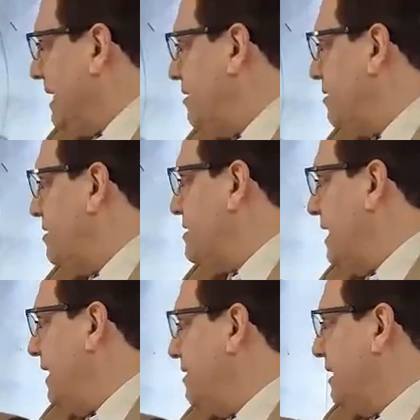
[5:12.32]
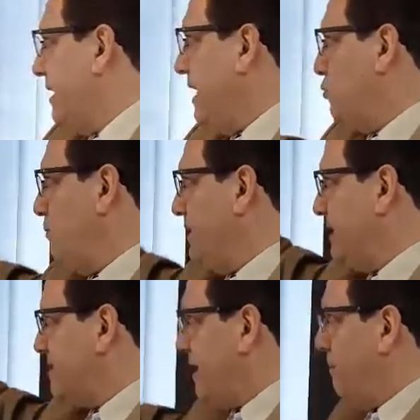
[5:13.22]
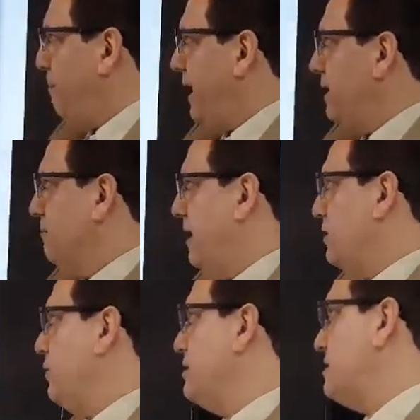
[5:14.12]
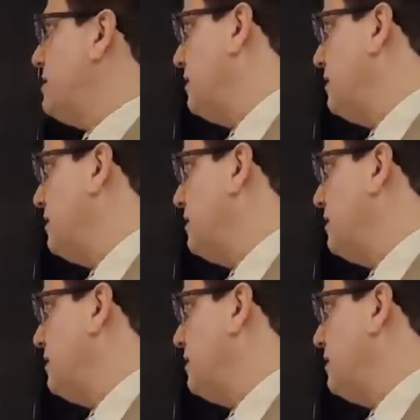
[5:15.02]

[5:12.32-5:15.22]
catheters and the gate will be in the same plane by doing this